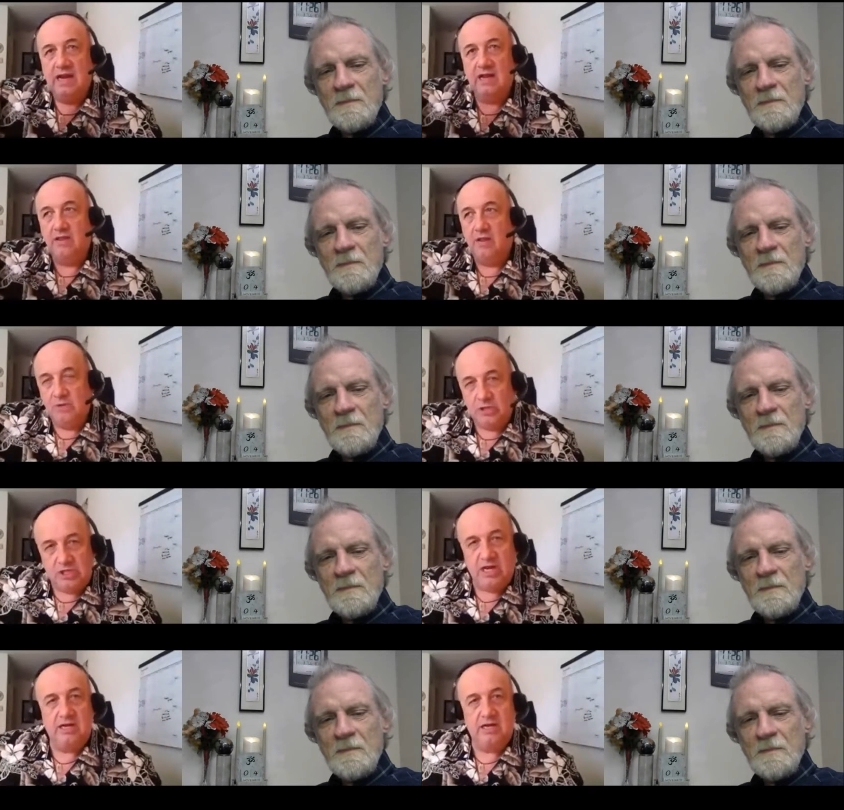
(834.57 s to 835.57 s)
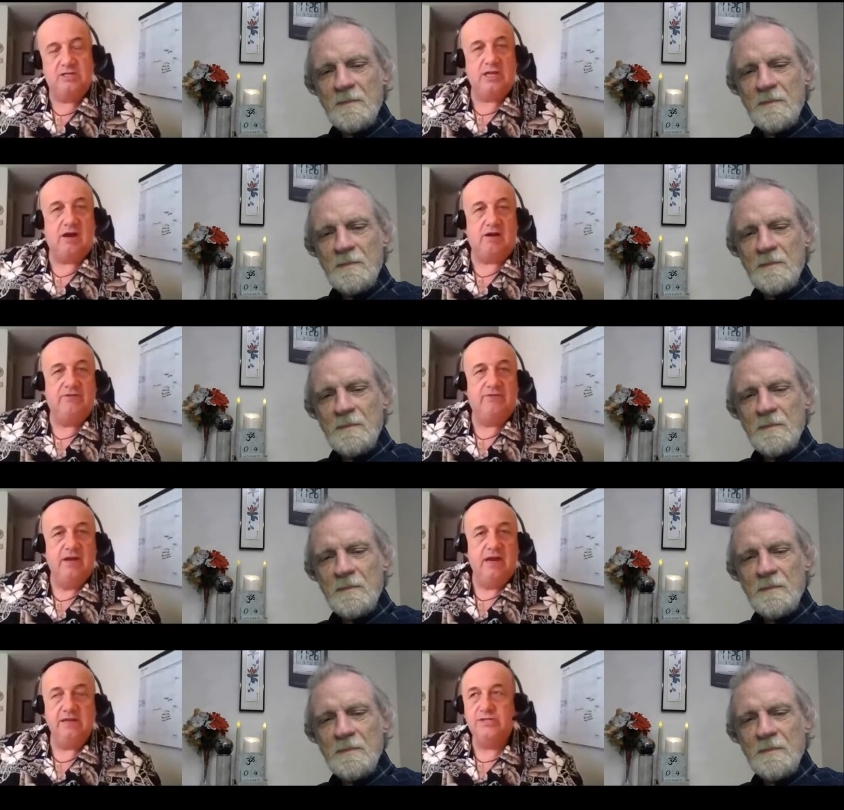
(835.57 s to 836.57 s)
Speaker 1: in the machine itself
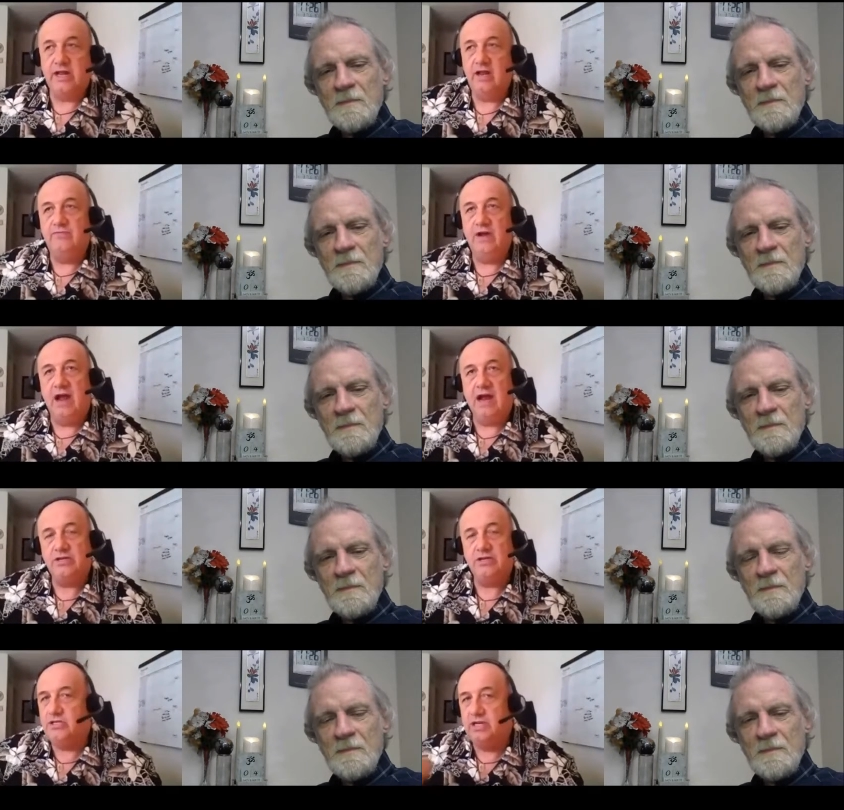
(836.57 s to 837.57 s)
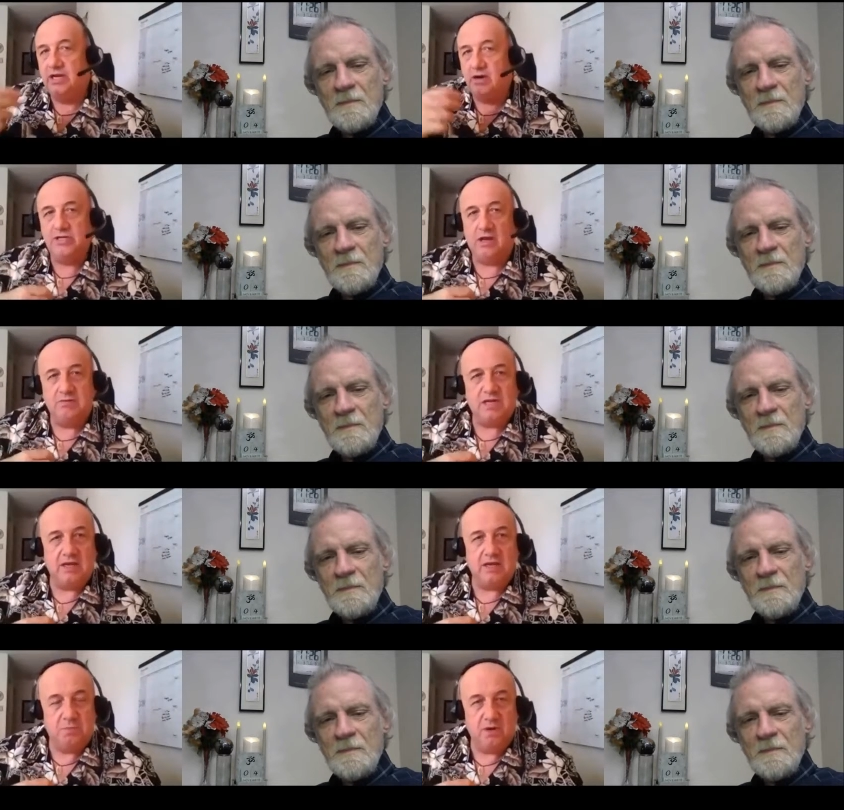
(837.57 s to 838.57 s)
instead of actually seeing ourselves
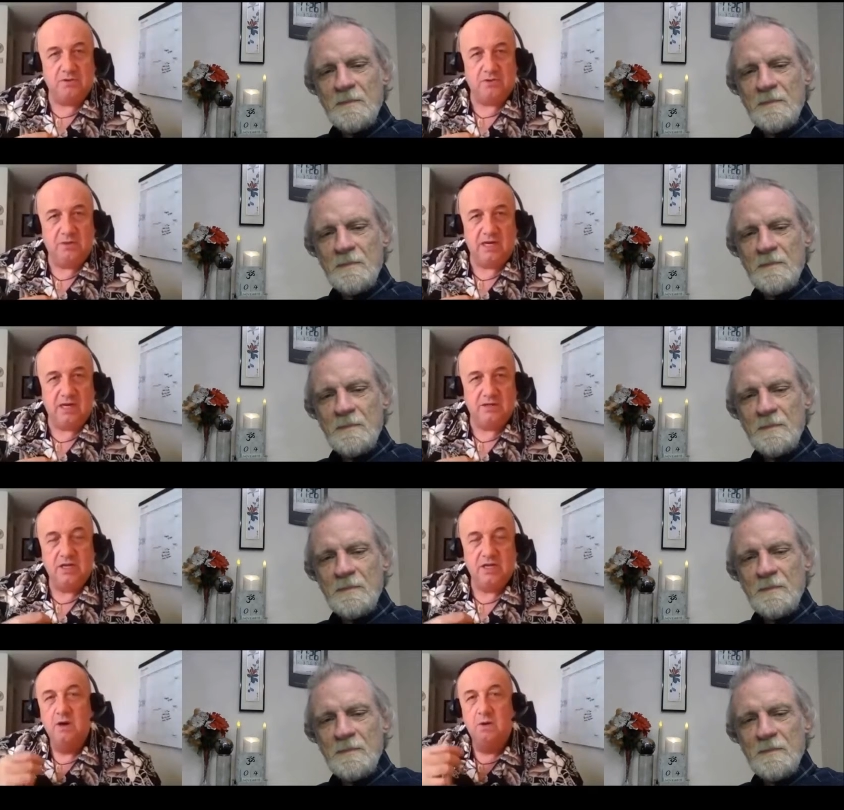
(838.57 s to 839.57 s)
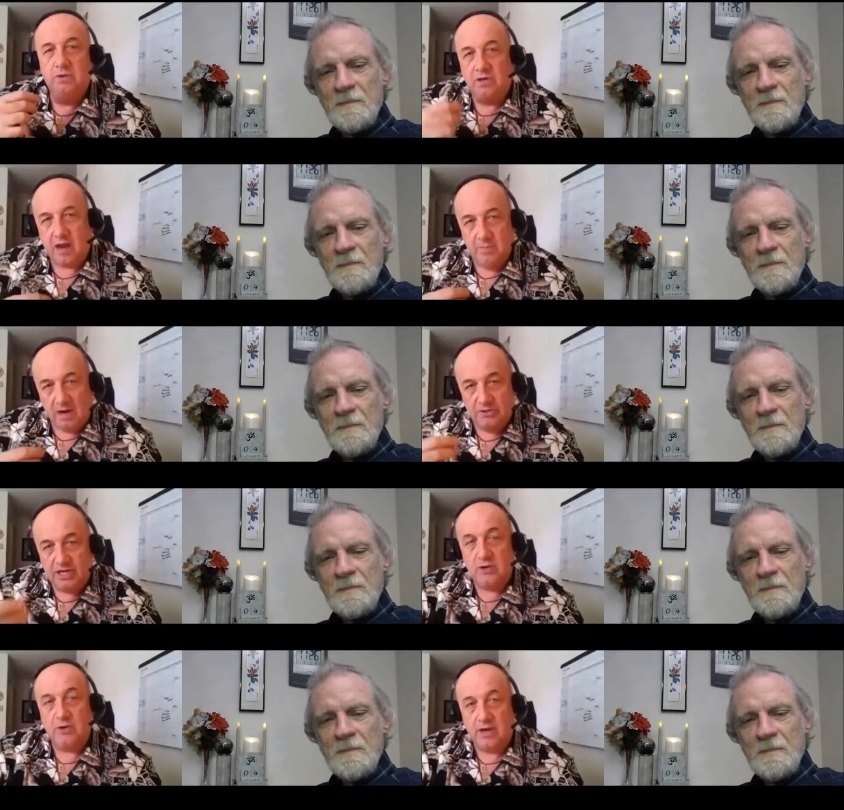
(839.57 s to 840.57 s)
as spiritual beings with the uh,
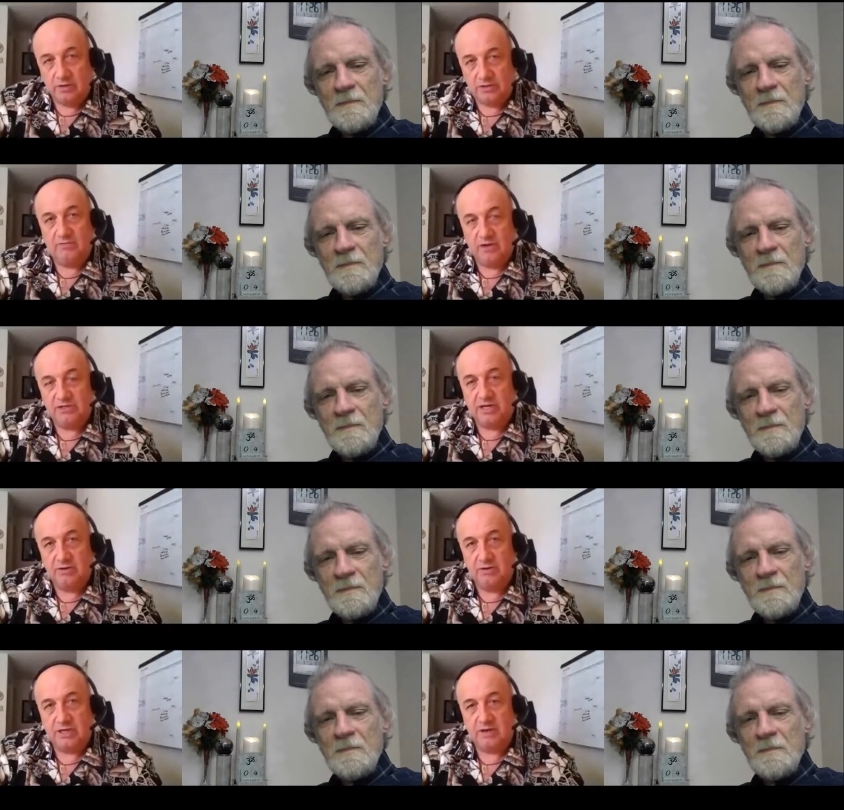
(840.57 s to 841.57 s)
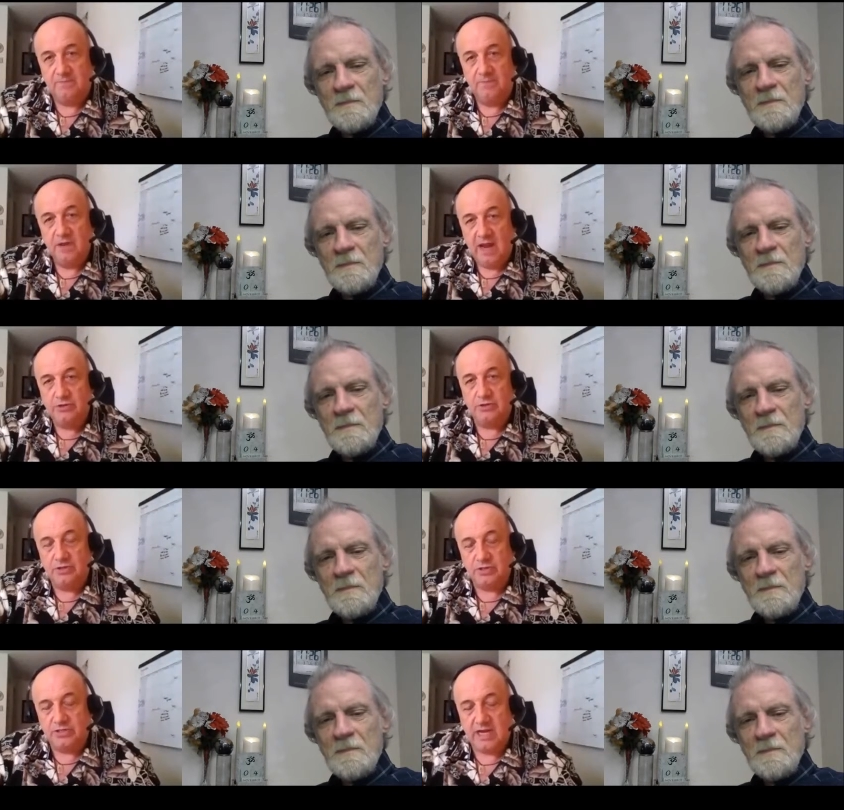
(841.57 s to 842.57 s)
generators of this energy as you're
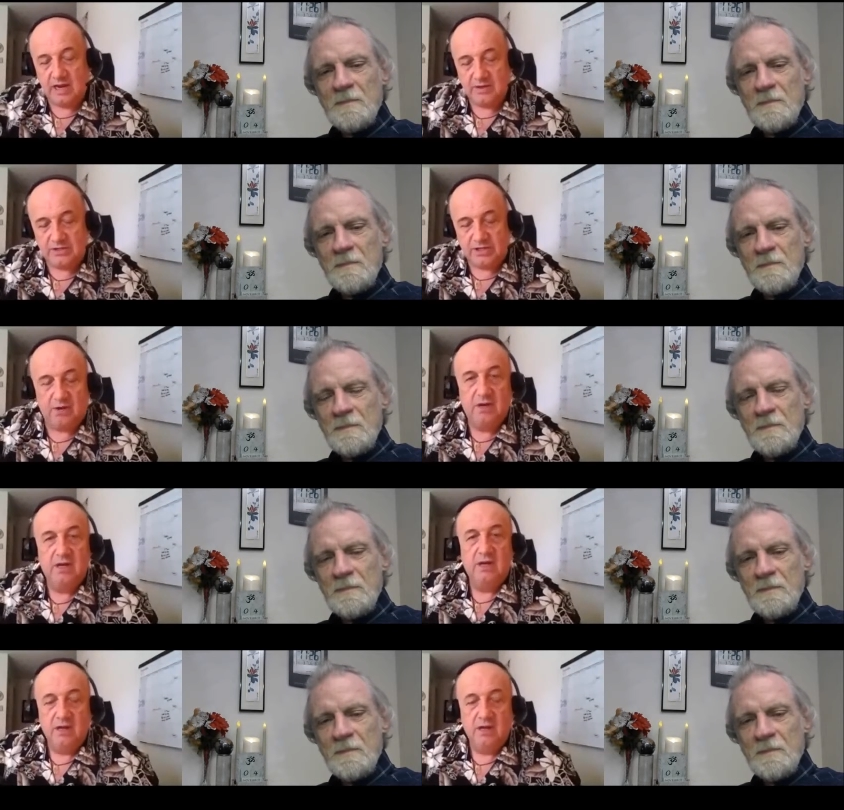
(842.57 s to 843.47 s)
just saying. So